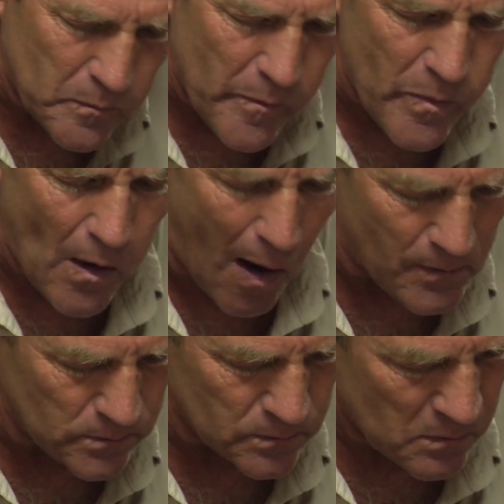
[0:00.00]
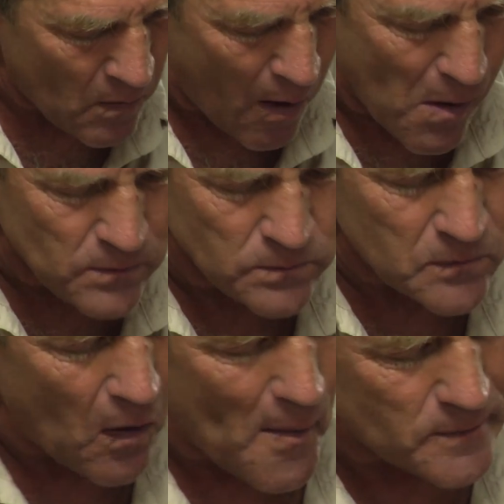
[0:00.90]
He's having a hard time.
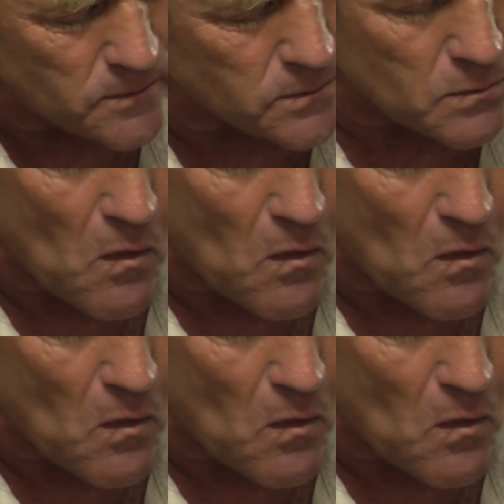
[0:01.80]
29